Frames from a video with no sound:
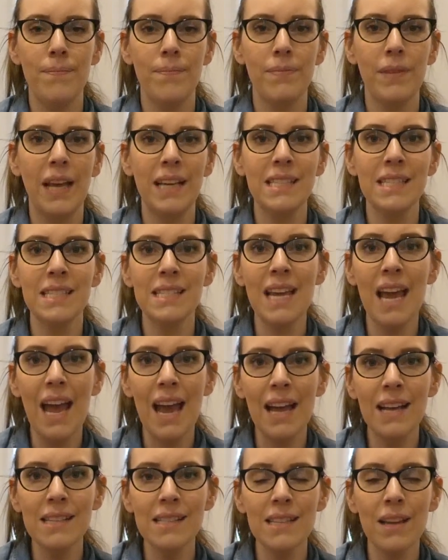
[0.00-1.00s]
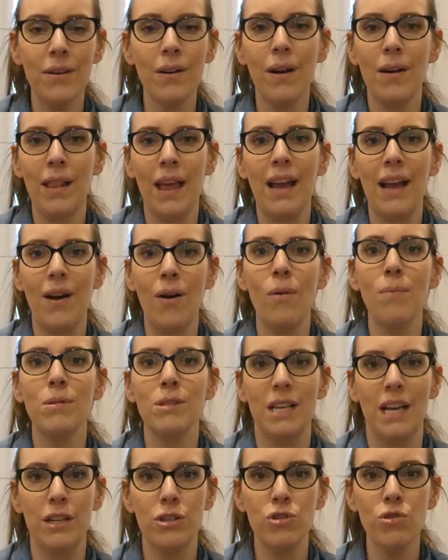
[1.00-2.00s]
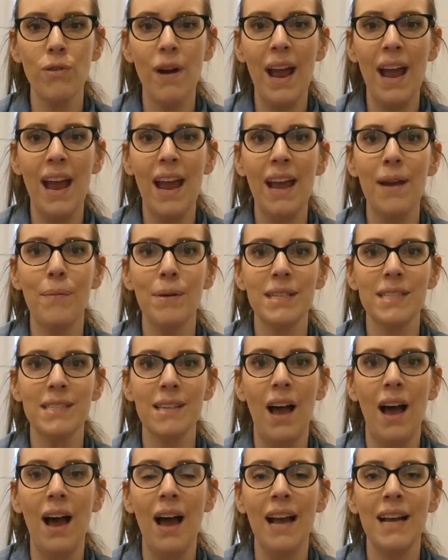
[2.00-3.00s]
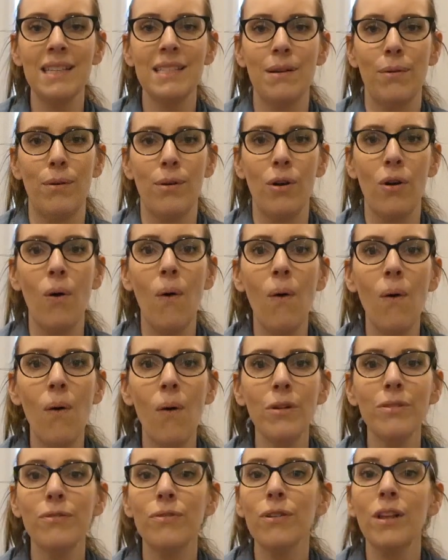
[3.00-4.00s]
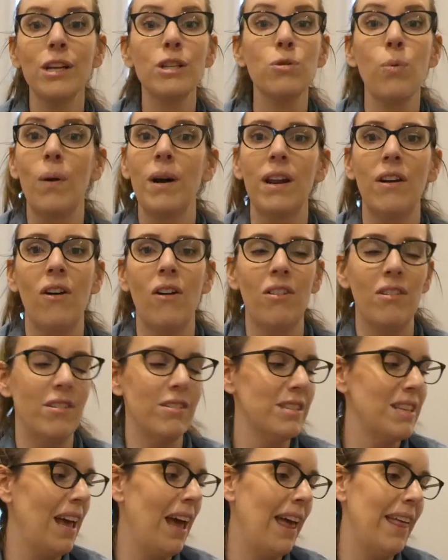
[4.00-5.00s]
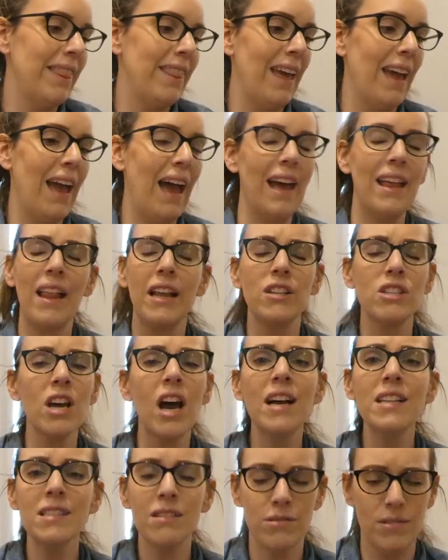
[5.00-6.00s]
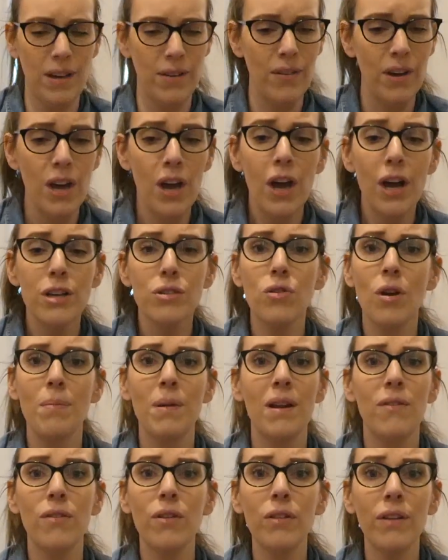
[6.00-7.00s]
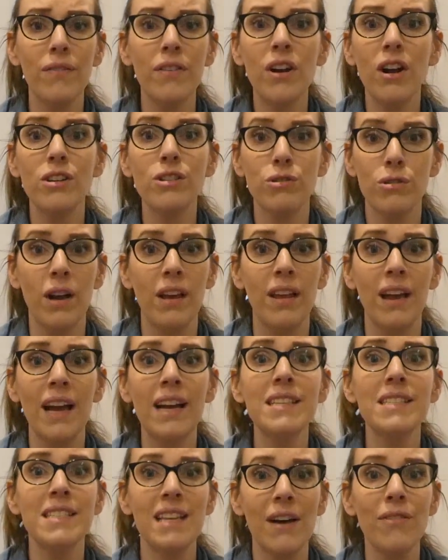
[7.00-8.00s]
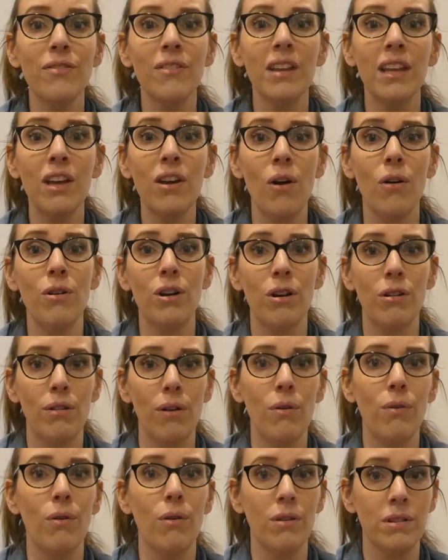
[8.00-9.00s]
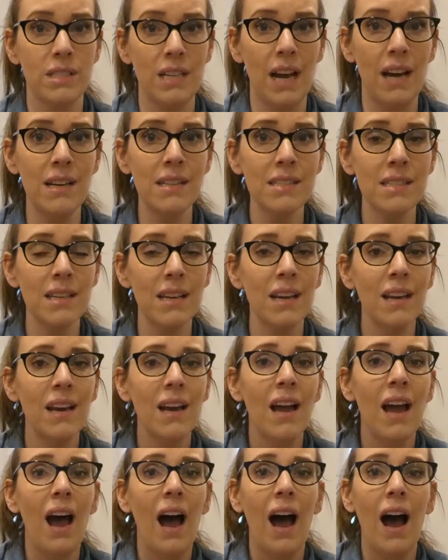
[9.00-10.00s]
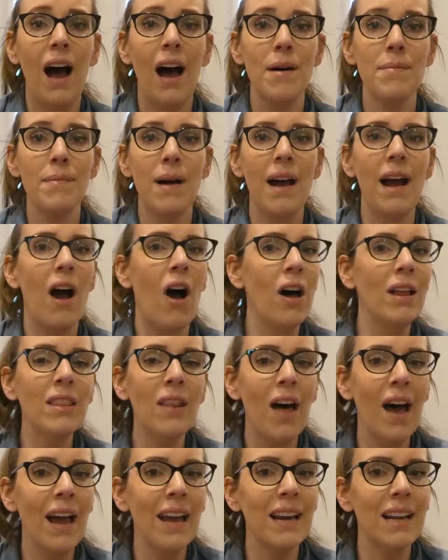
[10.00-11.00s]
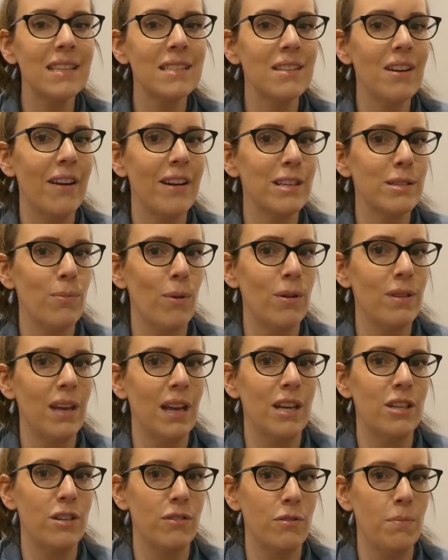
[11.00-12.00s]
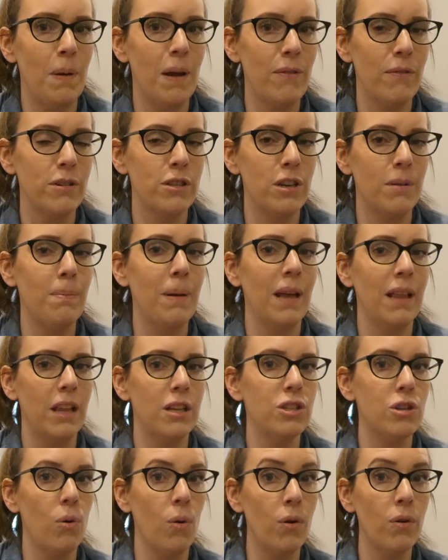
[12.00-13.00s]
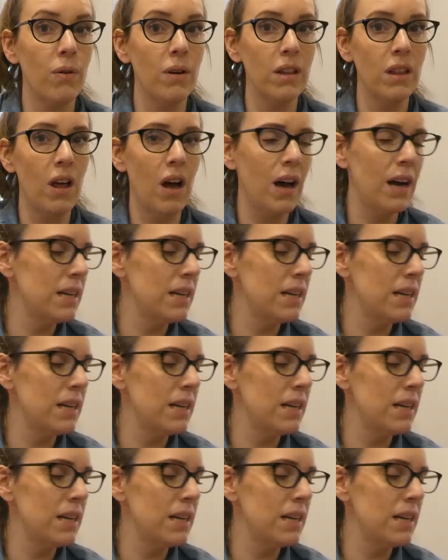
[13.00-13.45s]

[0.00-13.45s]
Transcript: like stands, or like almost like a tray with sides that were gold for like $20, and they had like tons of stuff. So I mean, if you live in Australia, definitely go to your local Dusk. Online, it's not as worth it because you have to pay for shipping unless you order a lot.